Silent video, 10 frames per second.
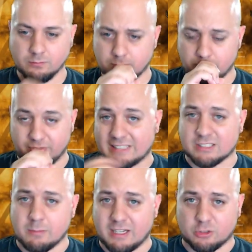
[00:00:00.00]
That's
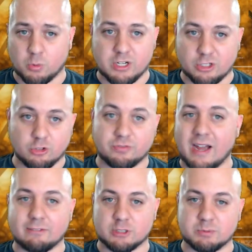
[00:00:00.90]
going to make it to where you can do
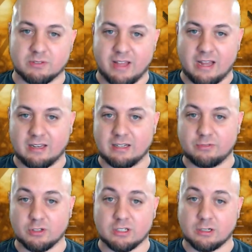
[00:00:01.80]
5 trips of that. And if
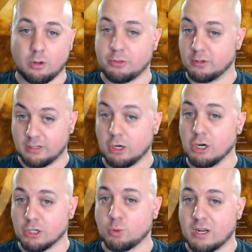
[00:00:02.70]
you're going to go through and
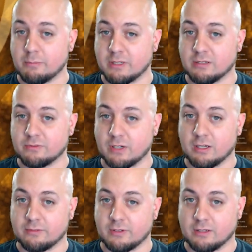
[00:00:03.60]
earn quite a bit
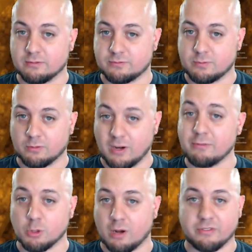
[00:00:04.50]
of
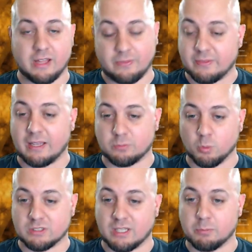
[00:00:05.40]
revenue off of that, then that
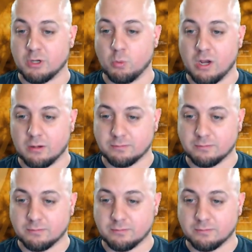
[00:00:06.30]
works out pretty well.